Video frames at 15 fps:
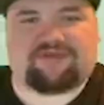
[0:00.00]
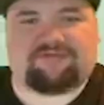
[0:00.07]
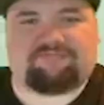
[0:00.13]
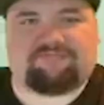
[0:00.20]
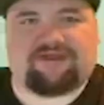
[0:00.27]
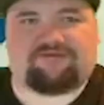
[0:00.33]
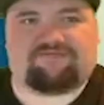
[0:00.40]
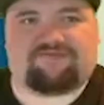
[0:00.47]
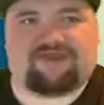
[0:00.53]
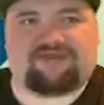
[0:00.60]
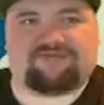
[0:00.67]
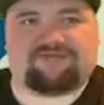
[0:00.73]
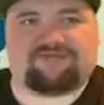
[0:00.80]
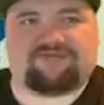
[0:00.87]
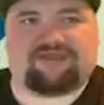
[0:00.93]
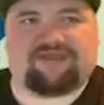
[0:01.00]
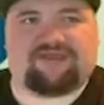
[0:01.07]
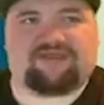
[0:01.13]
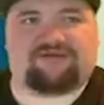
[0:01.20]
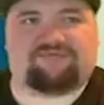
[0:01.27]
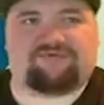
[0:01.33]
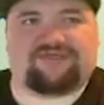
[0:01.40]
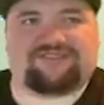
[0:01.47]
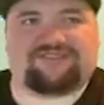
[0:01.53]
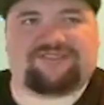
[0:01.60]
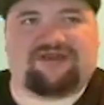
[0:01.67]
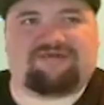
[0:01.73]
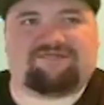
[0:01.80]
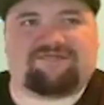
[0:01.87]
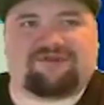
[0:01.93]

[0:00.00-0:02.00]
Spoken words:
the metaphases, and we definitely